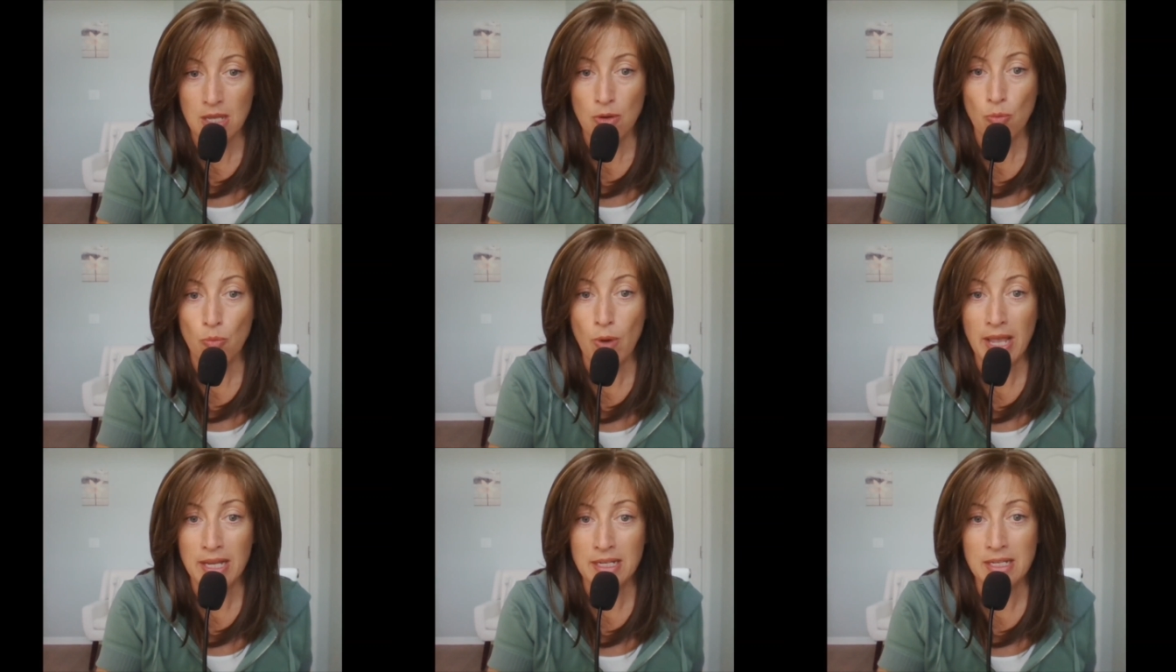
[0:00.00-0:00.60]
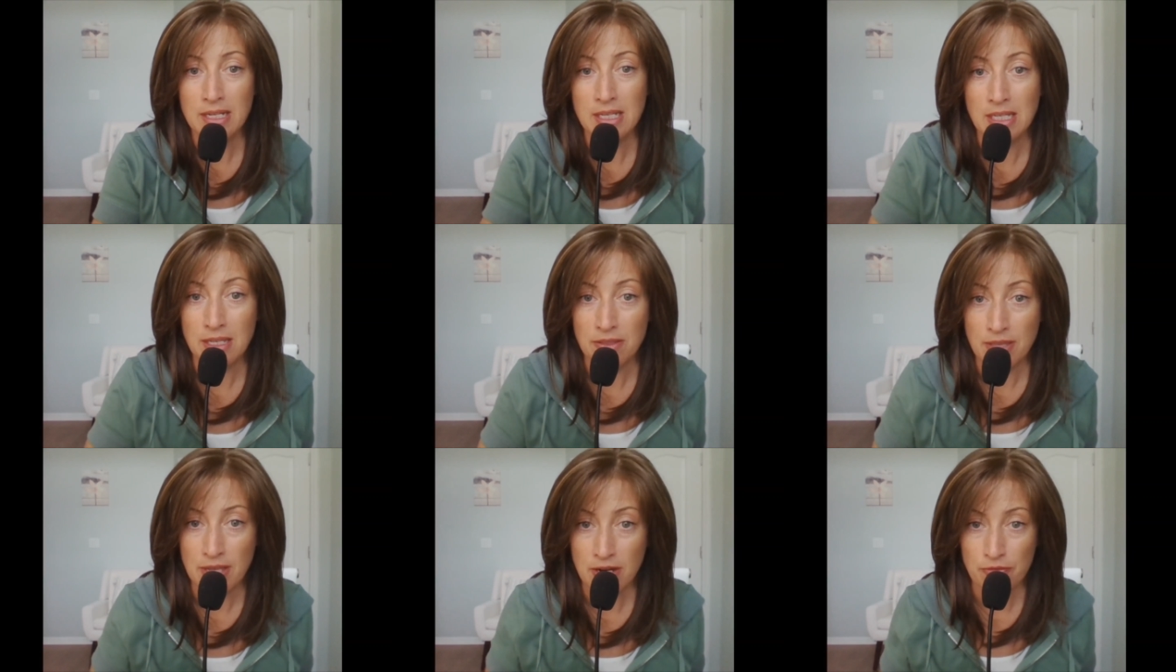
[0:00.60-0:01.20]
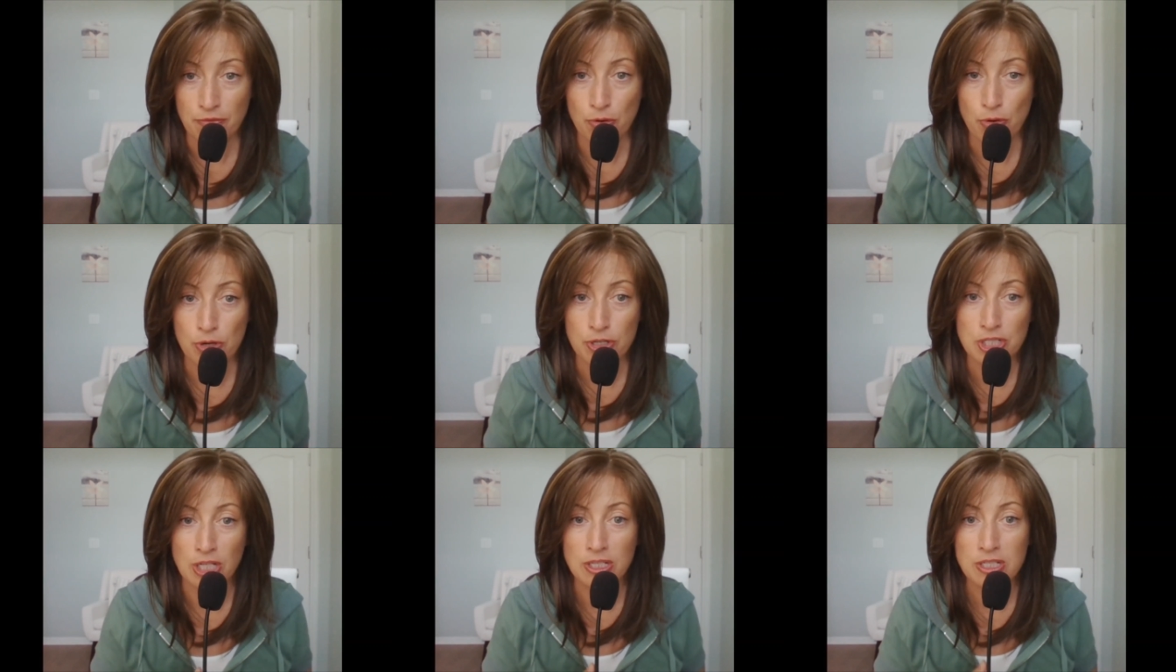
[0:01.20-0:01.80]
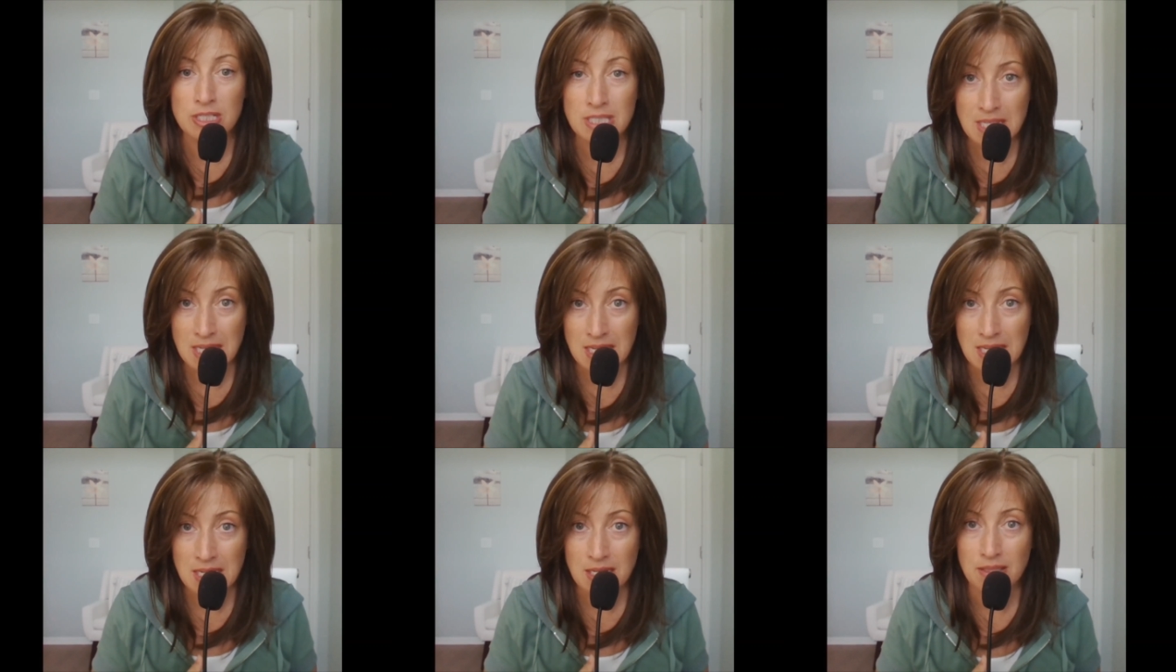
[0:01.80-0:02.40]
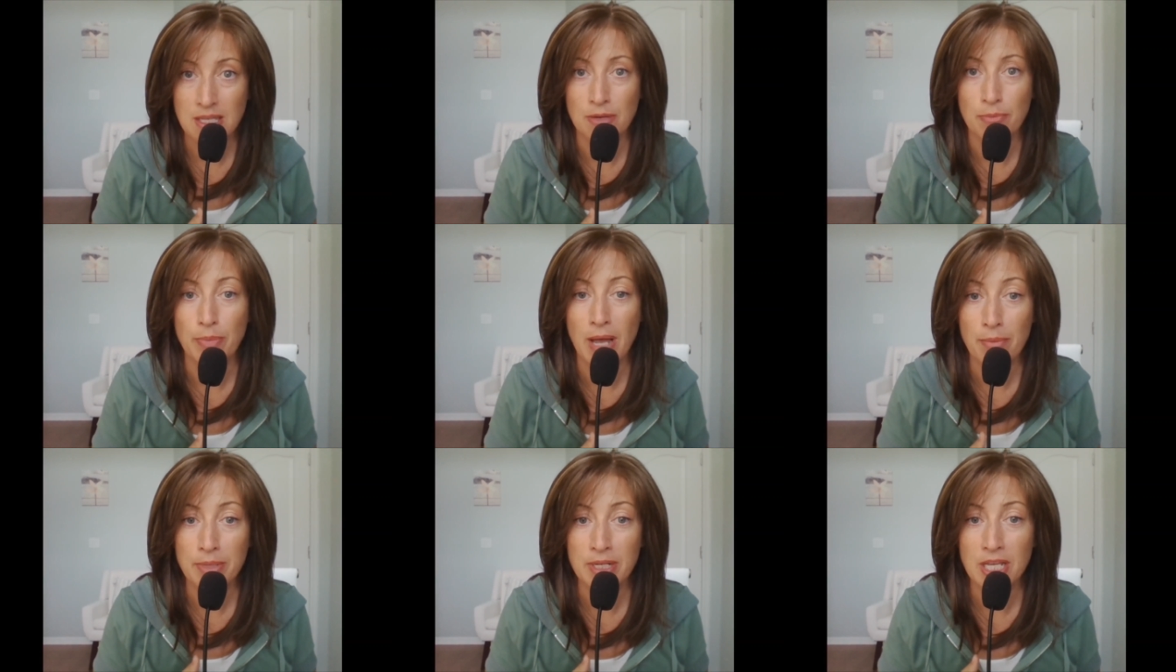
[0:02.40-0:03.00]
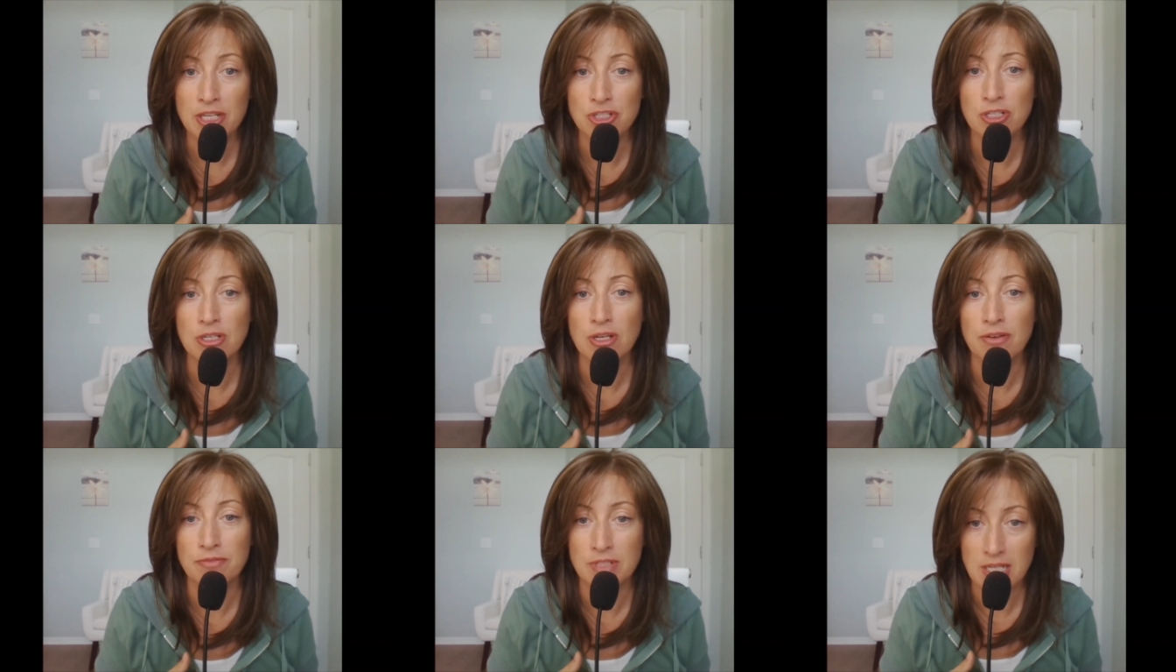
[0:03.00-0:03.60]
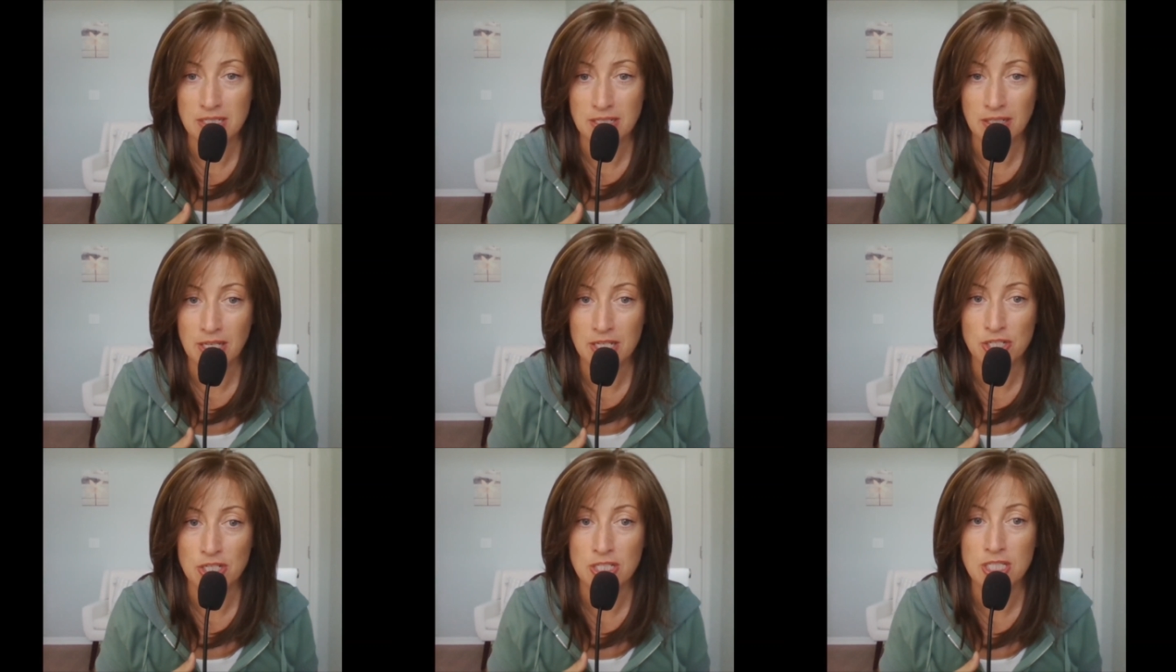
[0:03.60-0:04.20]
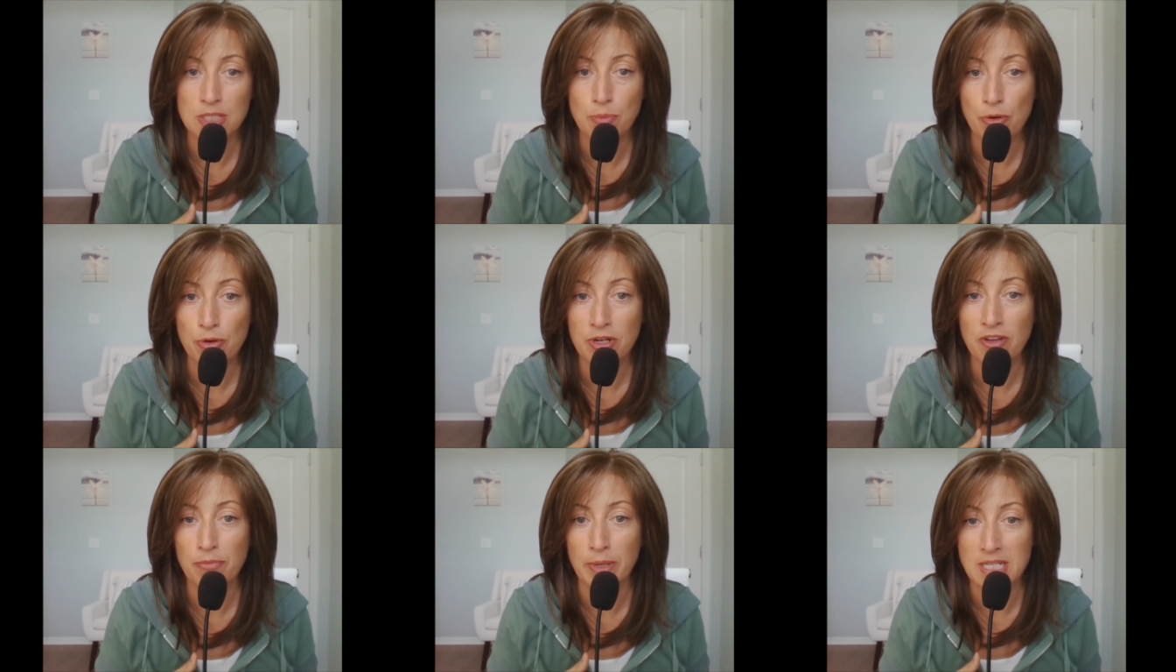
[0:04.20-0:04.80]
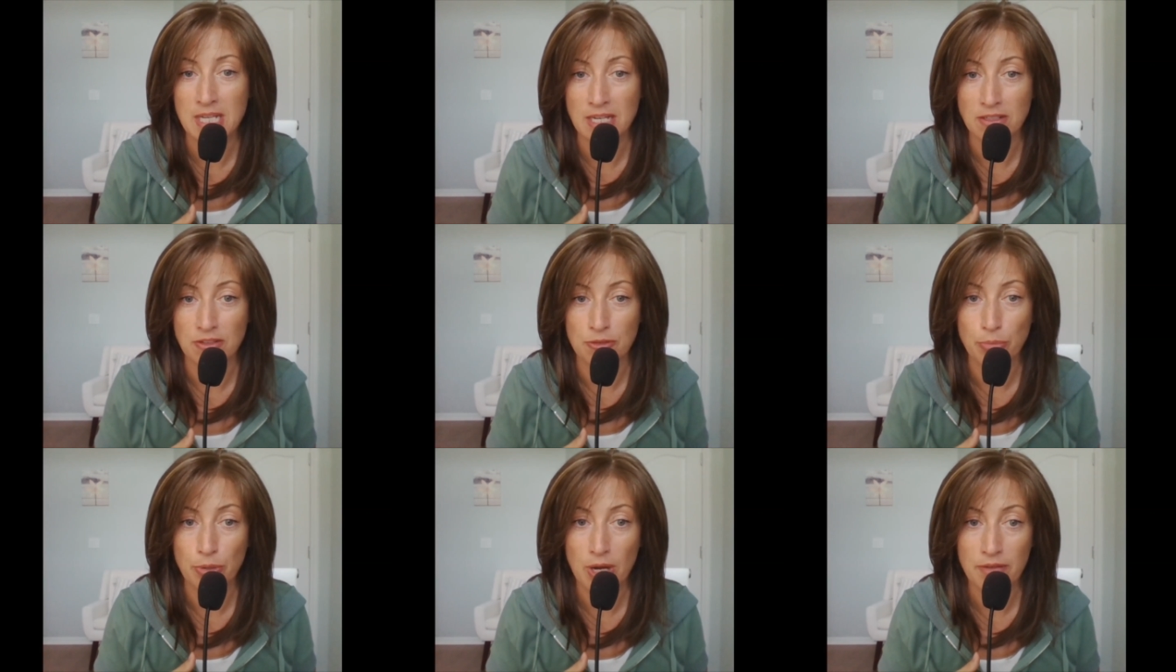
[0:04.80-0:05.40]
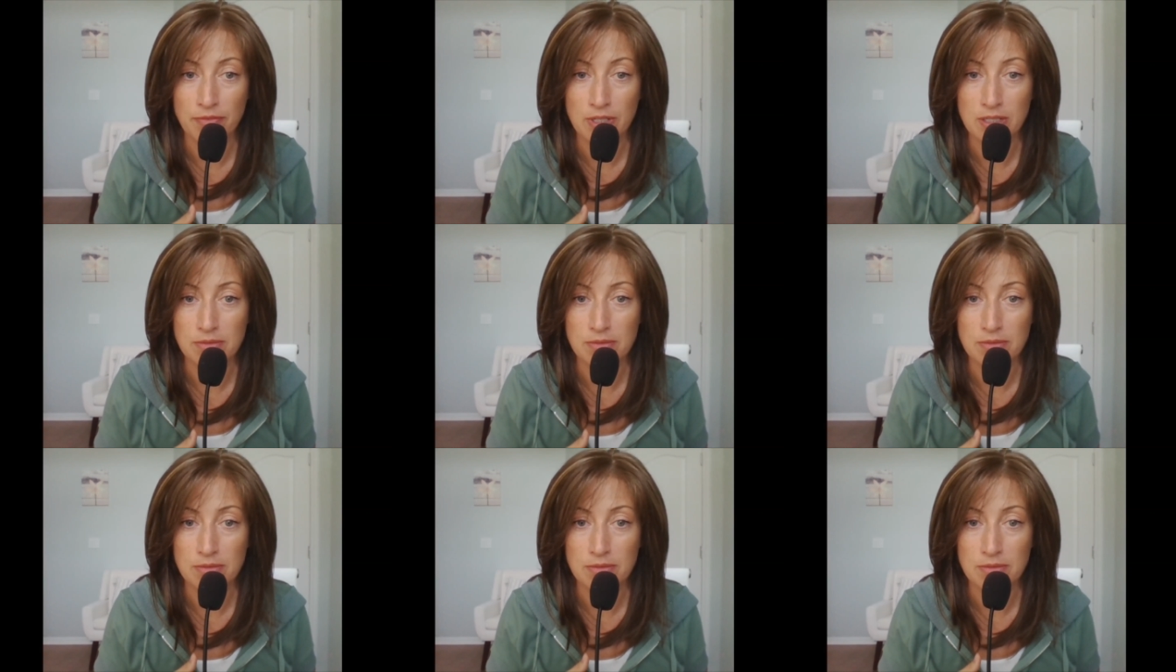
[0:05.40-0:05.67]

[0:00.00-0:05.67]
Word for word: when ye therefore shall see the abomination of desolation spoken of by Daniel the prophet.